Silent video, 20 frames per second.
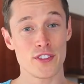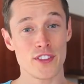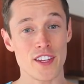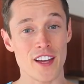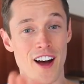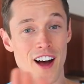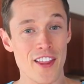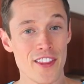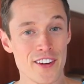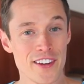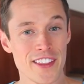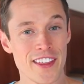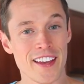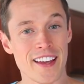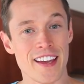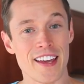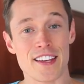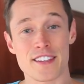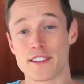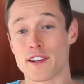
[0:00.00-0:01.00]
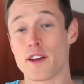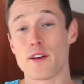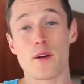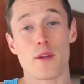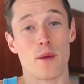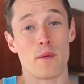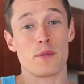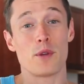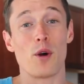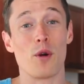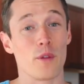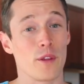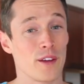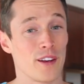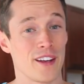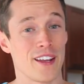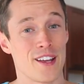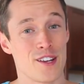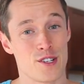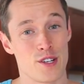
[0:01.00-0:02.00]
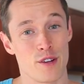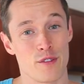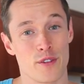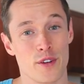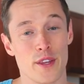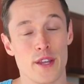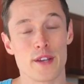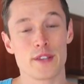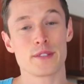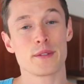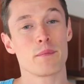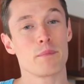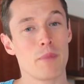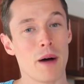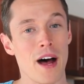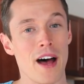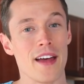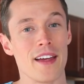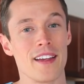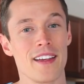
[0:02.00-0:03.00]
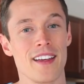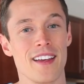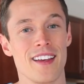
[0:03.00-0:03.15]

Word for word: The other thing is, and I know that I'm totally gonna get shit for this, but